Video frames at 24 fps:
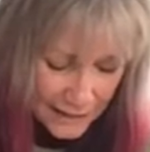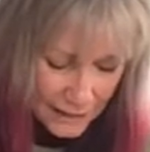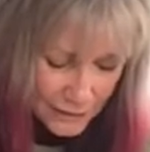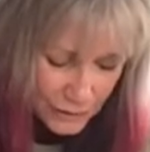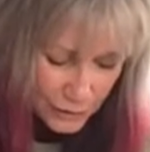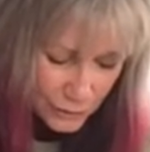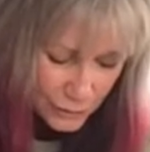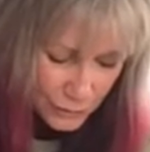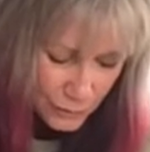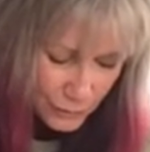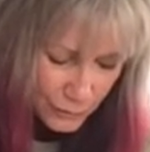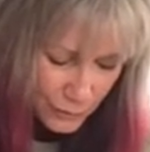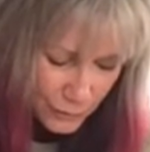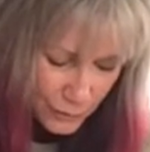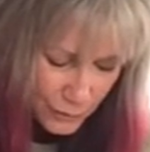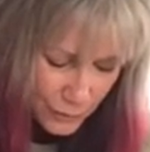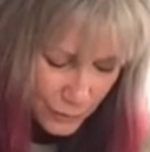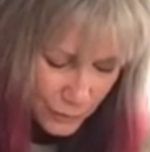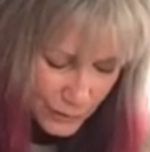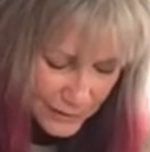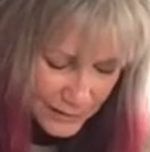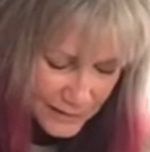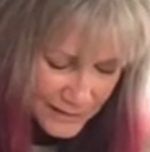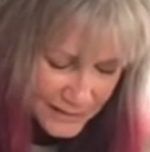glue
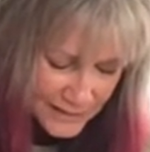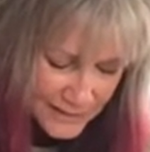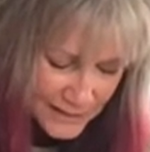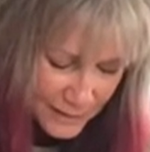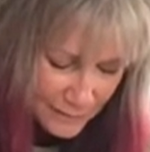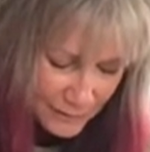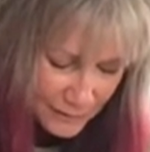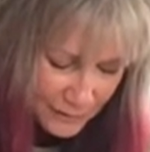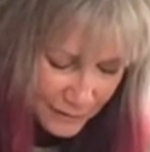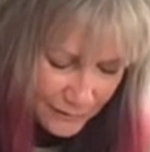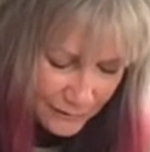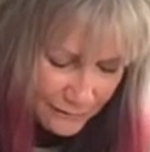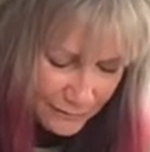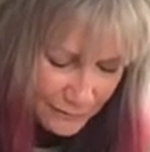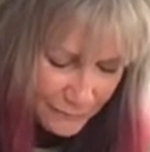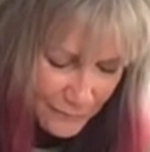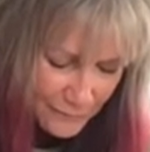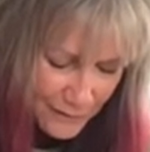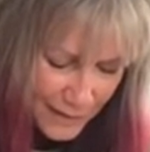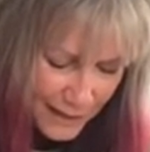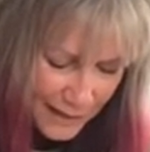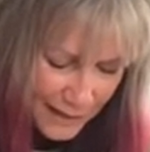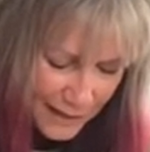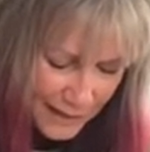or some of
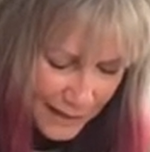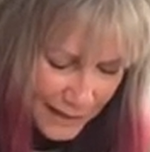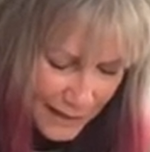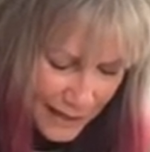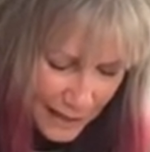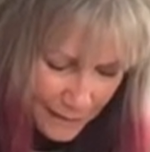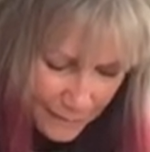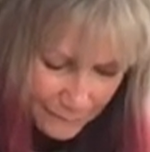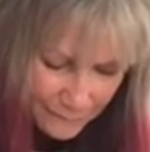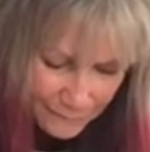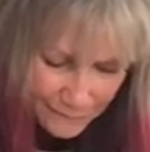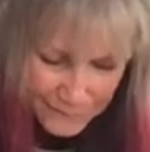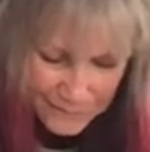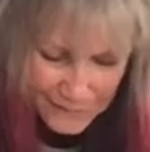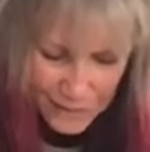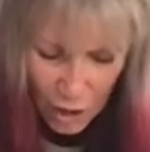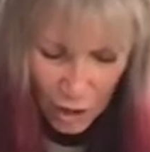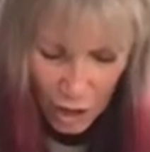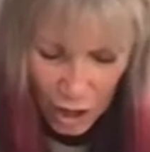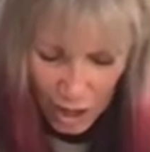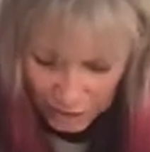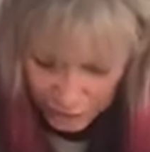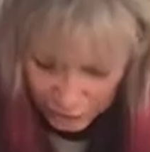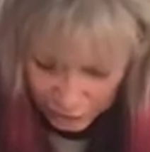my
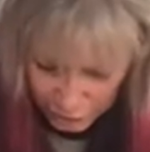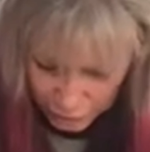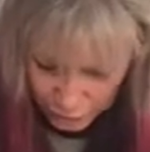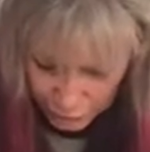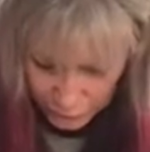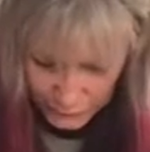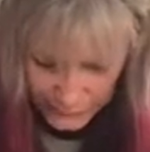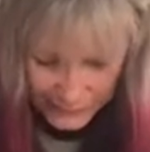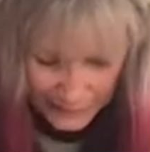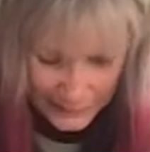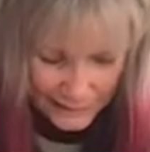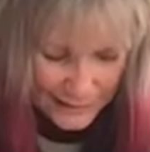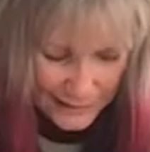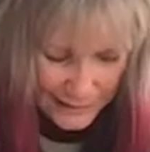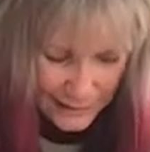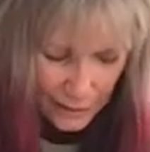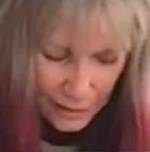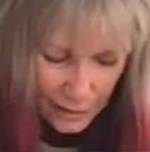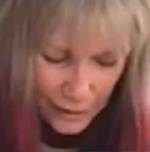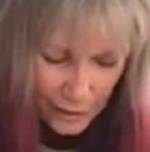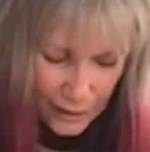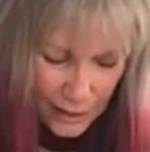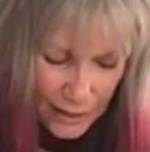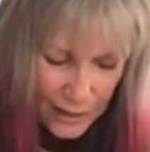hot glue in
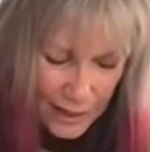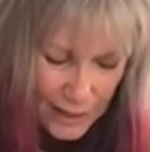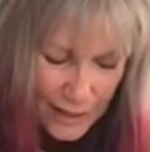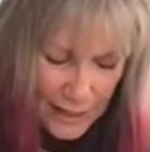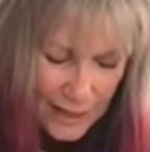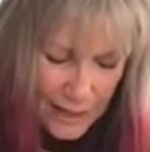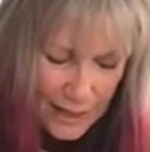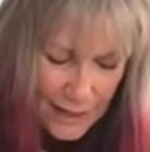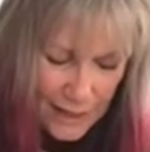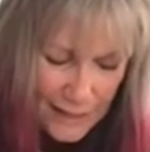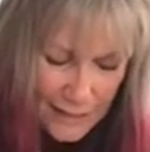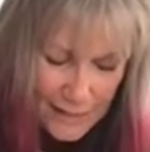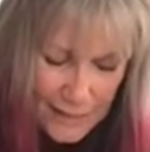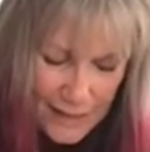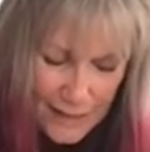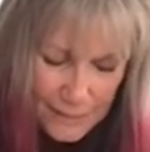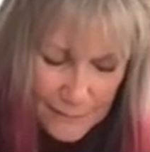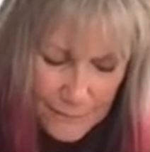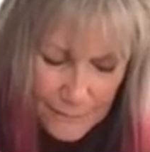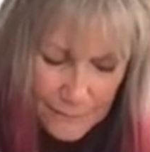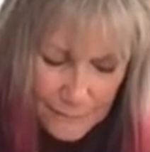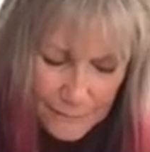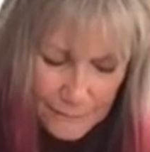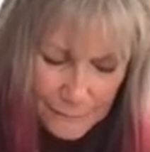there, and
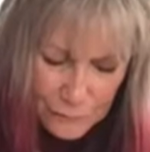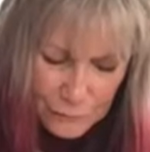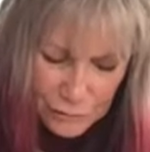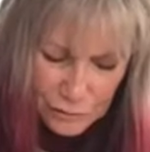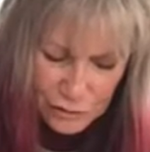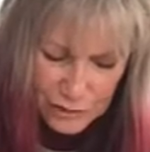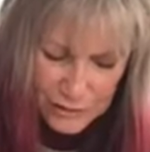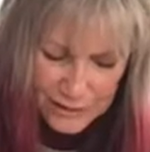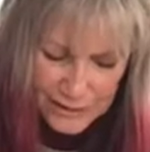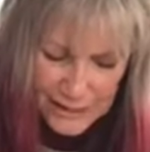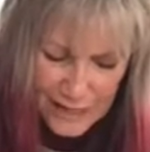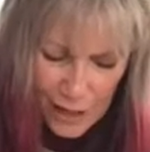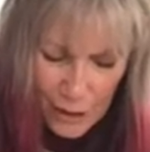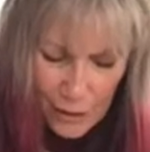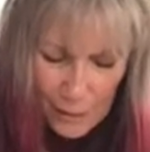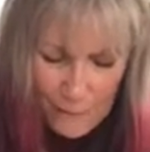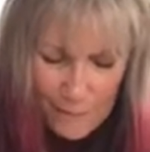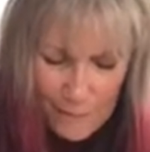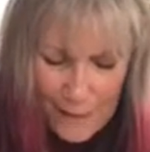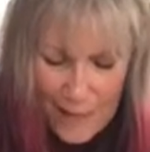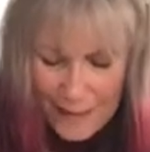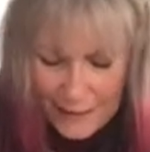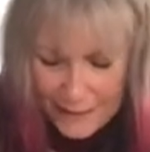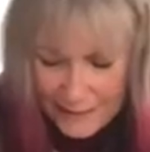then push the dowel
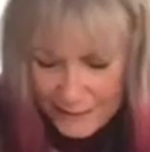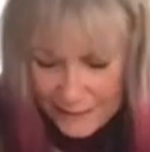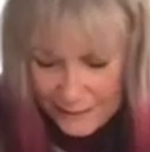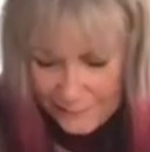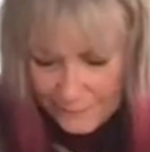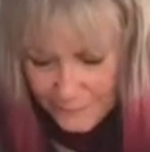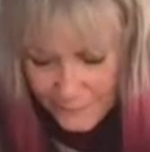back in.